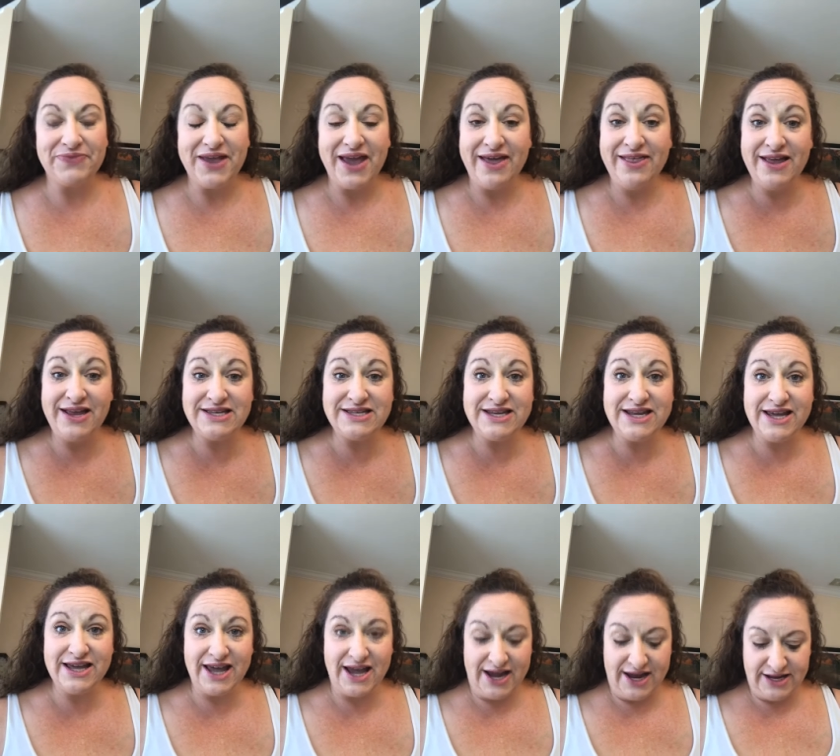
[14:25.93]
And that's
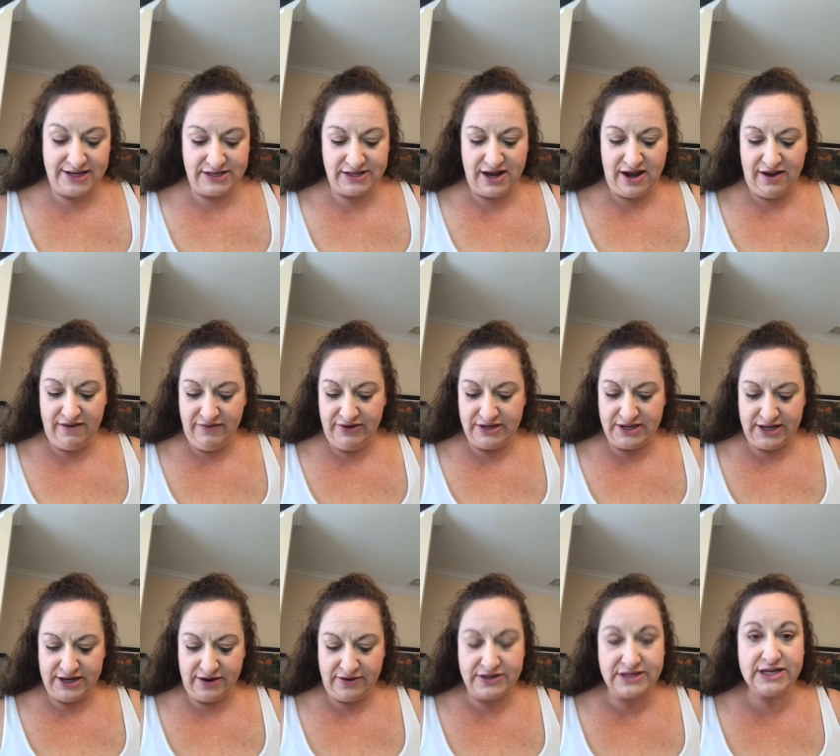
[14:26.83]
it, guys.
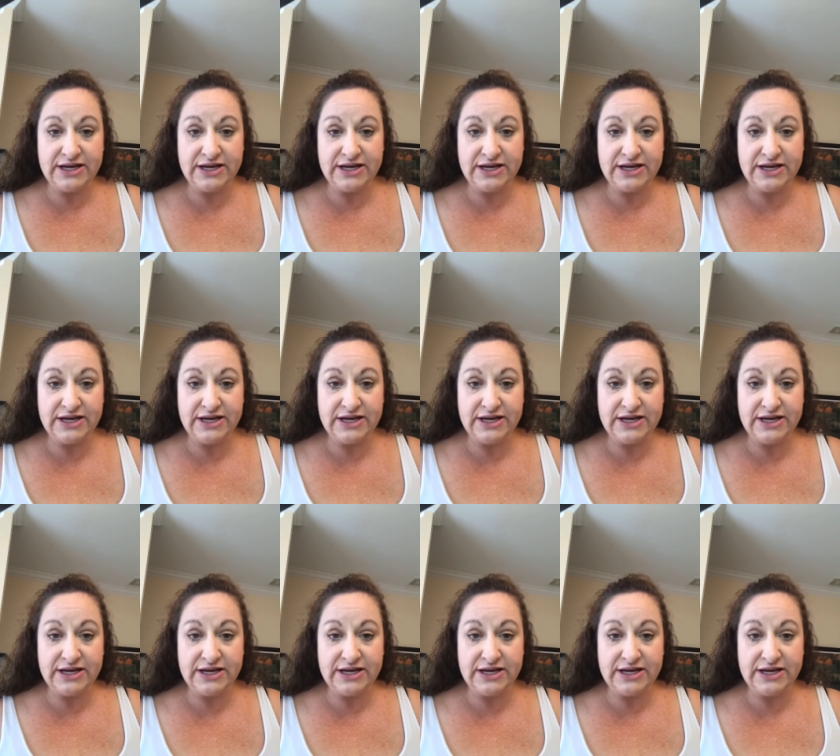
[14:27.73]
Obviously, I was